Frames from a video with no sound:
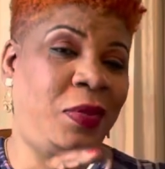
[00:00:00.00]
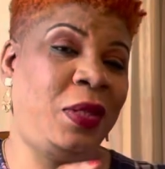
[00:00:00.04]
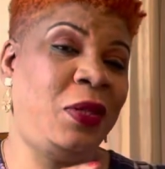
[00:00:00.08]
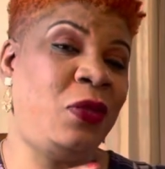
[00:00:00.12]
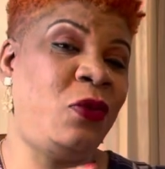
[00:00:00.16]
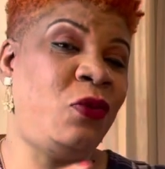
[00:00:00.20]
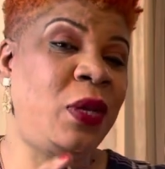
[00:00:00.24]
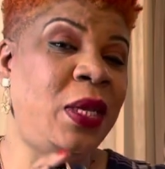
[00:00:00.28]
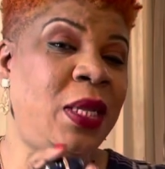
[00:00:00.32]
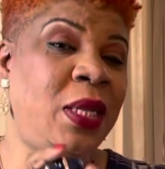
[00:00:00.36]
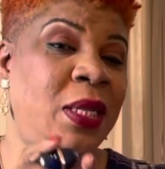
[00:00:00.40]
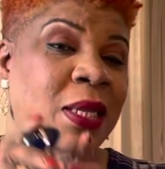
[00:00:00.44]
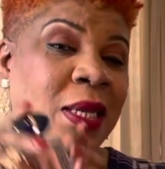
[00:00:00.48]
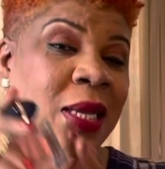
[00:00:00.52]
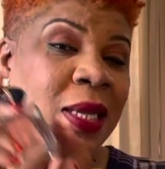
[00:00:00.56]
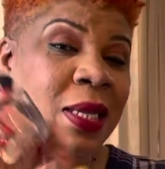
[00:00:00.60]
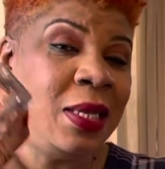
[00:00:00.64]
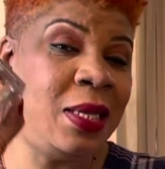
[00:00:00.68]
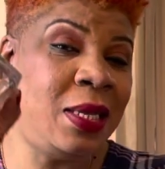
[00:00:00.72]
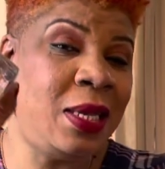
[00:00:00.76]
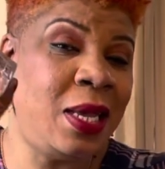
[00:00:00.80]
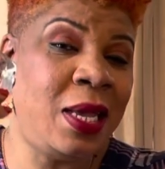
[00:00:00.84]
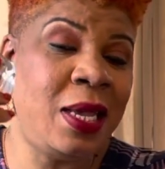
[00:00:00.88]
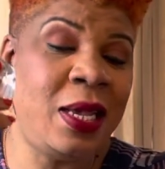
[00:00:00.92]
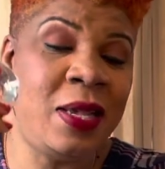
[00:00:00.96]
20th
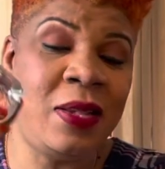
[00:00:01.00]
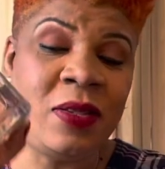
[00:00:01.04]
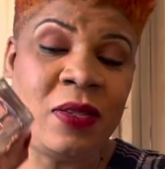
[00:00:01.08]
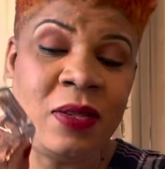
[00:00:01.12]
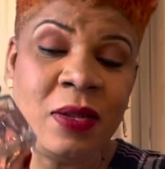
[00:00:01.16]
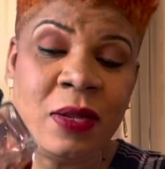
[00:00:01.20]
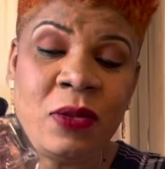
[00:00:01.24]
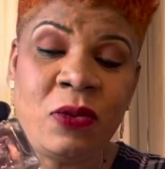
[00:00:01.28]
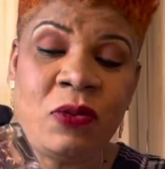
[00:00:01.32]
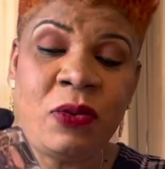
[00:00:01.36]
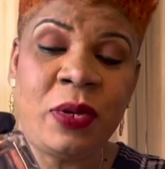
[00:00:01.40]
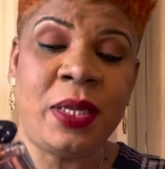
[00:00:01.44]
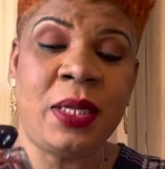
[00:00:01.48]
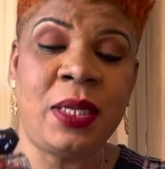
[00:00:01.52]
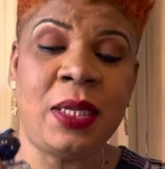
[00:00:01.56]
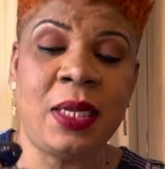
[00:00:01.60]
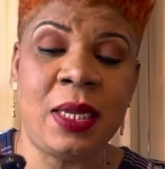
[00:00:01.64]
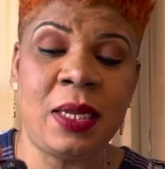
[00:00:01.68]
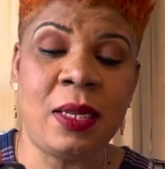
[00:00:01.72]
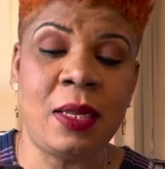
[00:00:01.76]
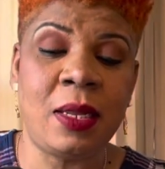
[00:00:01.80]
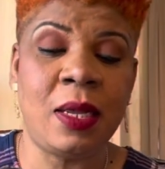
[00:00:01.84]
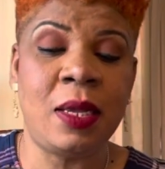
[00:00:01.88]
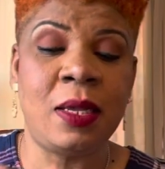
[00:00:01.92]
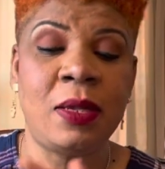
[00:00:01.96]
year is not 20
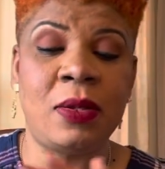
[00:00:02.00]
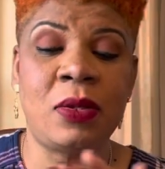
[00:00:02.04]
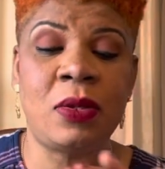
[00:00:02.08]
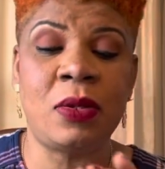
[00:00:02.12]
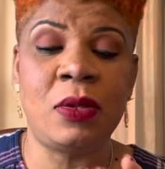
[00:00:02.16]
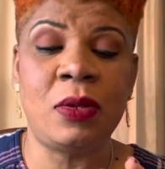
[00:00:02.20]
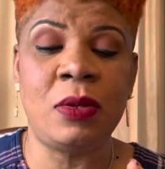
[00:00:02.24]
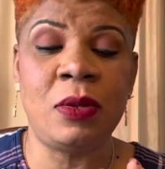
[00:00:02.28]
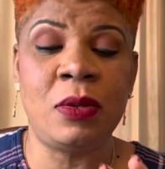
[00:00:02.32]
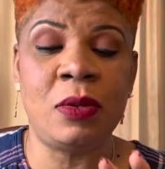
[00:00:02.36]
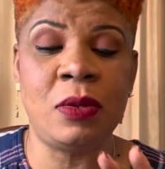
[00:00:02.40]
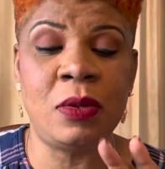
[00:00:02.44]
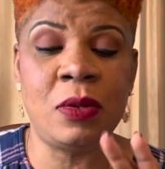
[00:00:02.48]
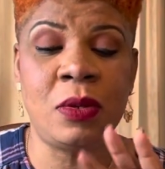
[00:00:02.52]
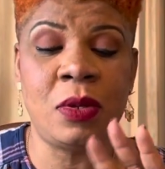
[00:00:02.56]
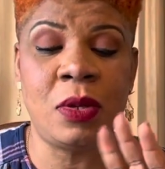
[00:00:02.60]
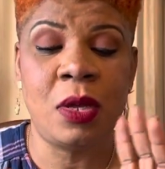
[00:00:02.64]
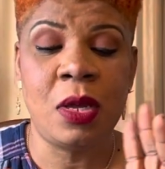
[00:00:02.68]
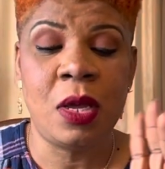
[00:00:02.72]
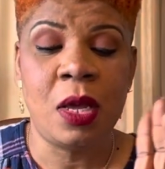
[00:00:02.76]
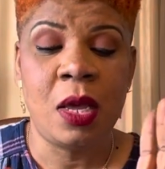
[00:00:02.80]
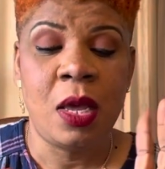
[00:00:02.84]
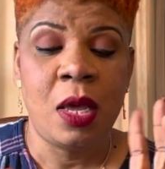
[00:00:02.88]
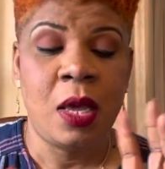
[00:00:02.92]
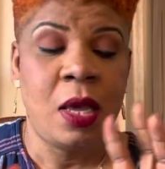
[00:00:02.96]
days. So
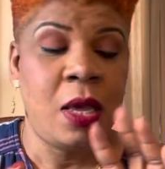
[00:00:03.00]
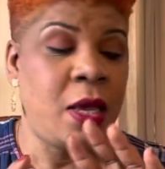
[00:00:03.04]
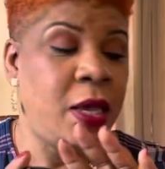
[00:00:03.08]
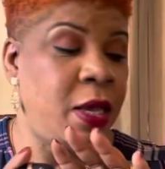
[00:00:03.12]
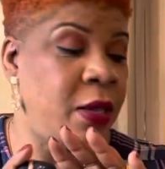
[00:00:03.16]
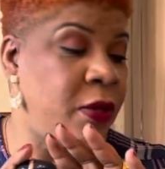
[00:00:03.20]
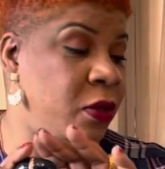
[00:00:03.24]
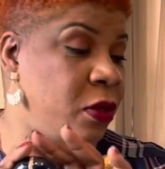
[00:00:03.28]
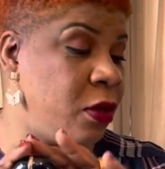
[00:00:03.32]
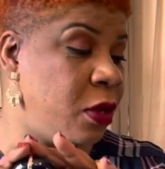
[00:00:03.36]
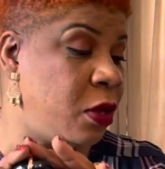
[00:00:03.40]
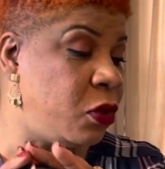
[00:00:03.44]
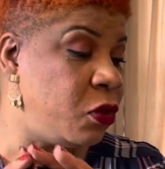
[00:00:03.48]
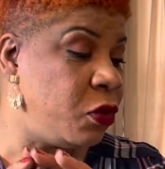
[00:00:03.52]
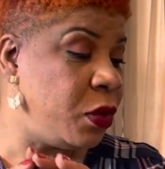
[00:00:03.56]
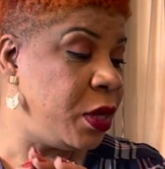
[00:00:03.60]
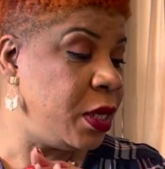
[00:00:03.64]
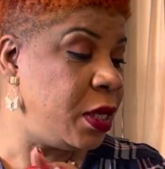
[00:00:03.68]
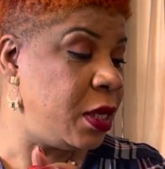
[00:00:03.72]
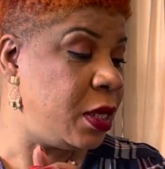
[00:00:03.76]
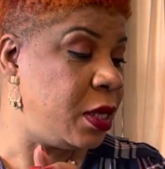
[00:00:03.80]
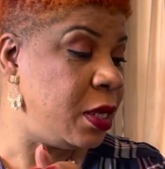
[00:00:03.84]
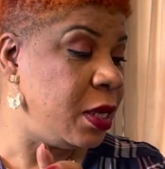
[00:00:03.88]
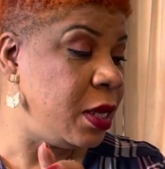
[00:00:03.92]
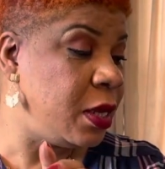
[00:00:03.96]
it's not
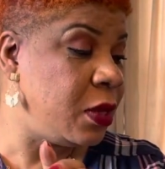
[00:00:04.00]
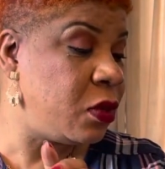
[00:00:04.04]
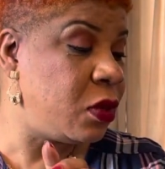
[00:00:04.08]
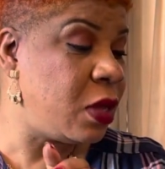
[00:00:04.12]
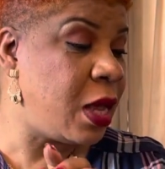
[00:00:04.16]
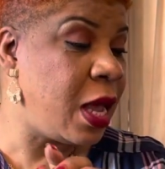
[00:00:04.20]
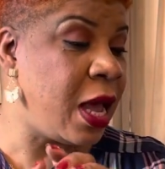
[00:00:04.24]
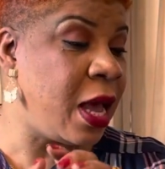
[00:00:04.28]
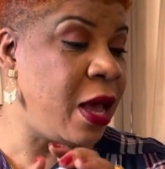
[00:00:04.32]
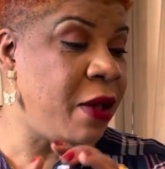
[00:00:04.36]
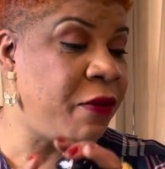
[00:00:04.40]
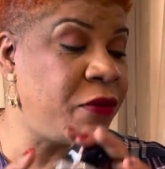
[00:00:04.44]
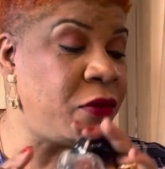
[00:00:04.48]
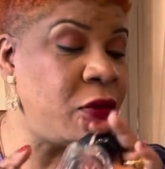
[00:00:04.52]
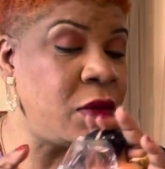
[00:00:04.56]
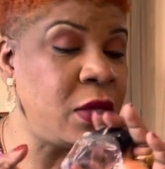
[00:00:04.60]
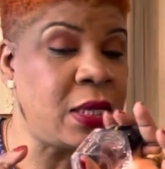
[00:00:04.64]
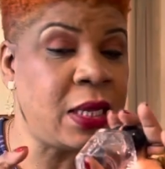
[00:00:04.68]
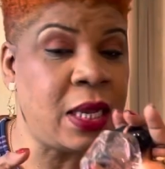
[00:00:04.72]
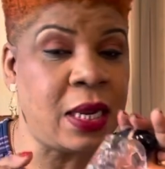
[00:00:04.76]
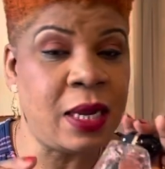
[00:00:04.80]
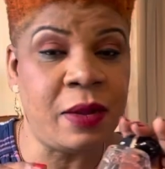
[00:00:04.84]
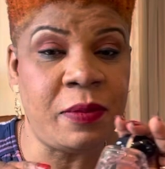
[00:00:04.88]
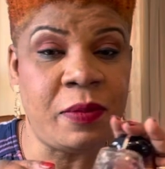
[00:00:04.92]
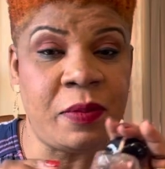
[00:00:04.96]
20 days. So I have to
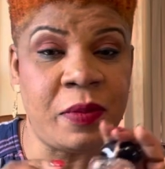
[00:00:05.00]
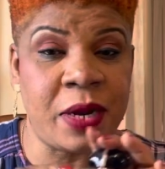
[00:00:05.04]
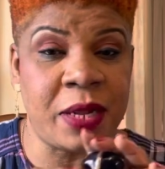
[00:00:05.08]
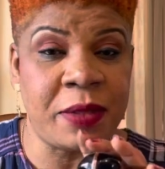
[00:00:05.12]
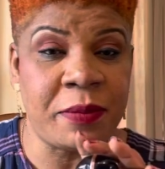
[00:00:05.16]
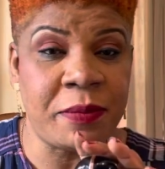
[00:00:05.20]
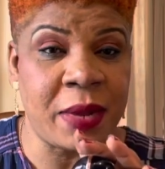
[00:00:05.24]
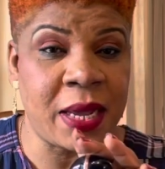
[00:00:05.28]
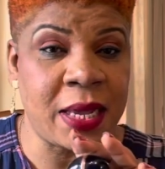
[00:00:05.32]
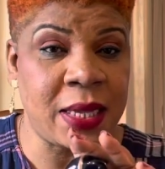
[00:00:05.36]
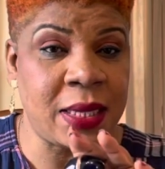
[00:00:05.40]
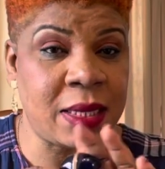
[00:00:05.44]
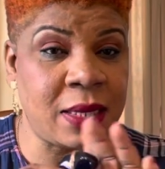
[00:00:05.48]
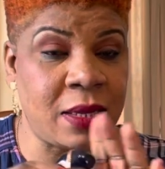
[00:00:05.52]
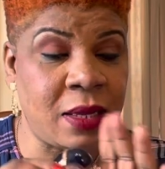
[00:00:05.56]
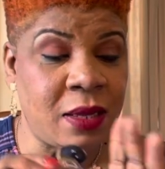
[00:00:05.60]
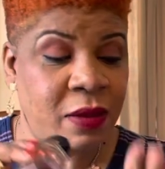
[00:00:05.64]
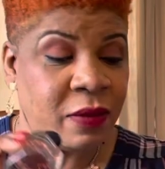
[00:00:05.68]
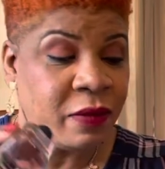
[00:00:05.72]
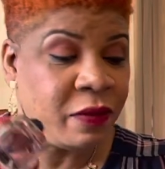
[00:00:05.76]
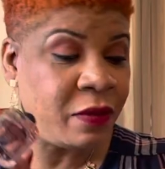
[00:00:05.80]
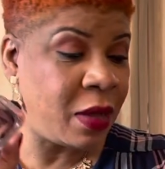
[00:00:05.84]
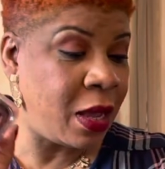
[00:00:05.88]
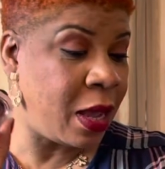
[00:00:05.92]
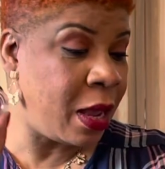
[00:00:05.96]
celebrate
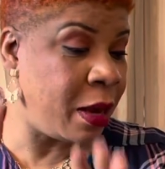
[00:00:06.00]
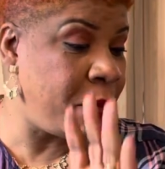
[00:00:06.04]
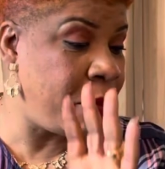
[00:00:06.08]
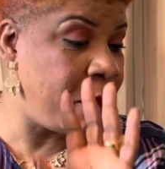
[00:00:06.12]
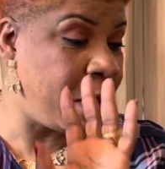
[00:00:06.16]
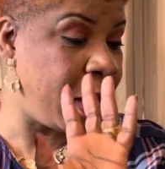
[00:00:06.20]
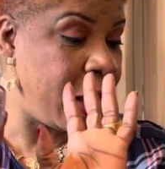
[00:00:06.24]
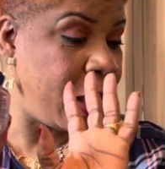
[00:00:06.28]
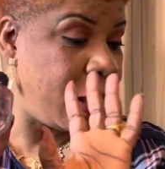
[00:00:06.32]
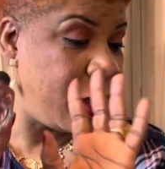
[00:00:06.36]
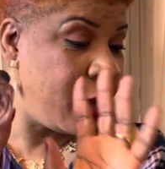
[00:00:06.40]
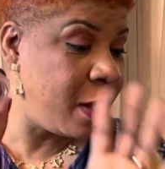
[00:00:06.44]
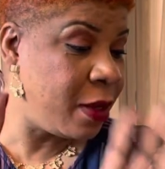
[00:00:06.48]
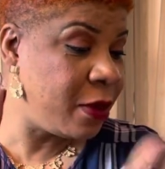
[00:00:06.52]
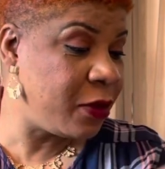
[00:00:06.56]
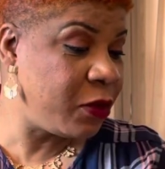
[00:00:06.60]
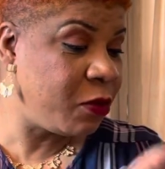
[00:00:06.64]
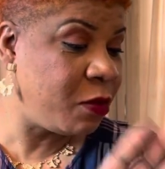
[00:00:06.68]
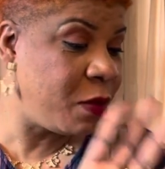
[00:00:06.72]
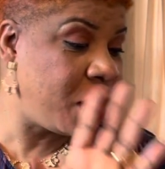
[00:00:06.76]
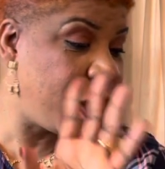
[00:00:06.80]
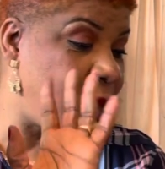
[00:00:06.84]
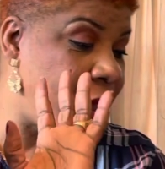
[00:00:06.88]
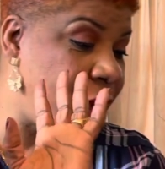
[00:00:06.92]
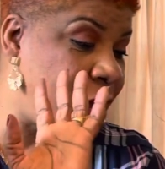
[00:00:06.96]
myself and my
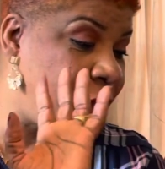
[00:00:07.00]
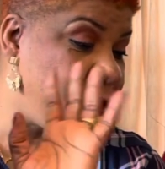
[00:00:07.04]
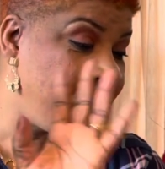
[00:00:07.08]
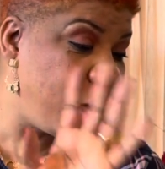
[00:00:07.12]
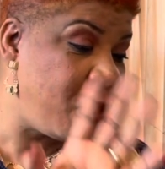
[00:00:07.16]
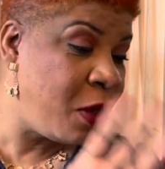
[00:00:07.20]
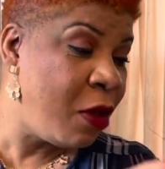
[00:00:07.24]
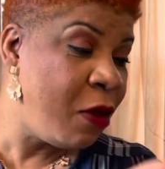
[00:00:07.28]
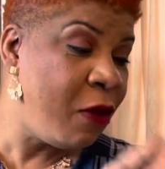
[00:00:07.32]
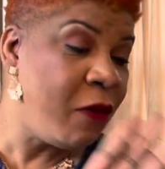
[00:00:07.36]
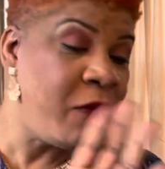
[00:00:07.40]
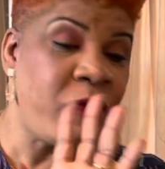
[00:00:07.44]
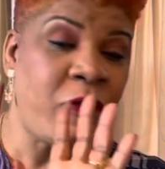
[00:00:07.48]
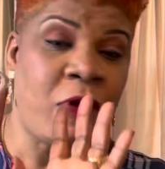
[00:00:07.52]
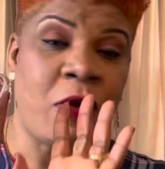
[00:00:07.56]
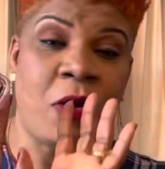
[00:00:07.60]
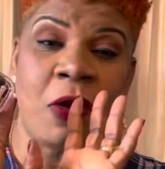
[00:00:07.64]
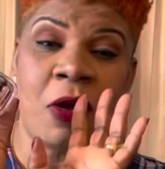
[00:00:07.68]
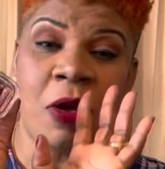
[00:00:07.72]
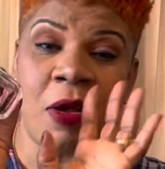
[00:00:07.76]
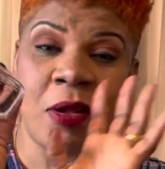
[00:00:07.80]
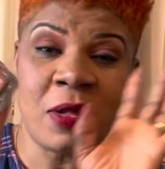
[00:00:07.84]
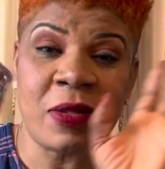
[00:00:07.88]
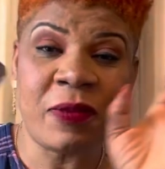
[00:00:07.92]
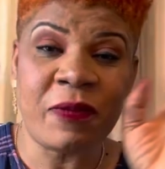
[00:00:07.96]
husband for
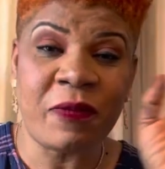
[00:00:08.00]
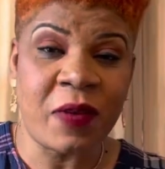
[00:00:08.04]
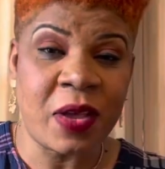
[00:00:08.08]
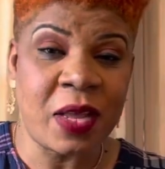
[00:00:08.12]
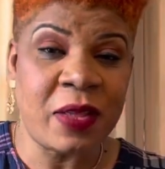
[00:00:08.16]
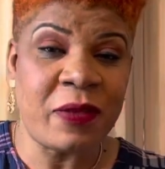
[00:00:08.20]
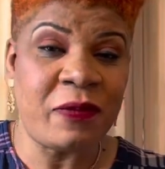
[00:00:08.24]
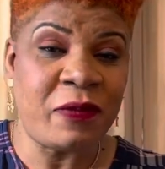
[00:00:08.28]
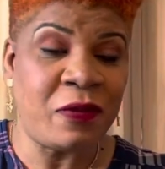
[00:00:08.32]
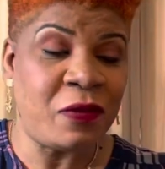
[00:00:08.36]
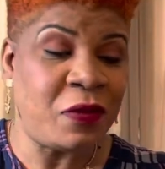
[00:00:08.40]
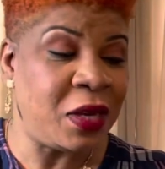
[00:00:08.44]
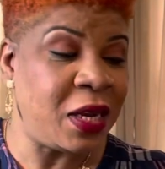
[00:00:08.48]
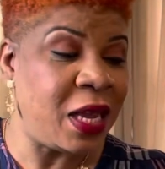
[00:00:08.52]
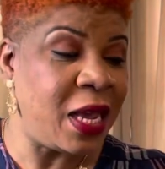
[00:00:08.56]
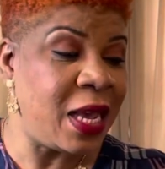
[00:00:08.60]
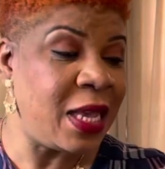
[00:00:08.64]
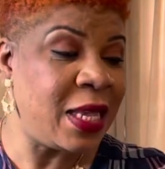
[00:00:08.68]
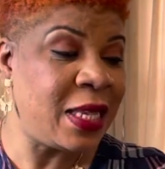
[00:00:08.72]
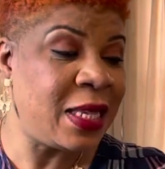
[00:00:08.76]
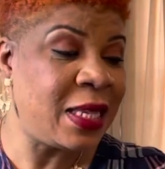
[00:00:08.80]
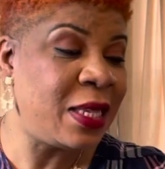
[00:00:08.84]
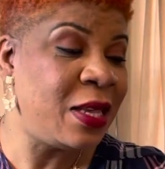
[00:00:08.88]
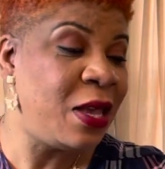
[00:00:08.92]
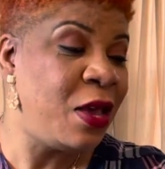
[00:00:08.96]
God's
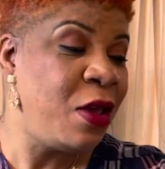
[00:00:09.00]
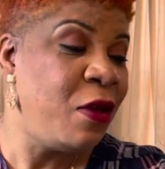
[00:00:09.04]
faithfulness.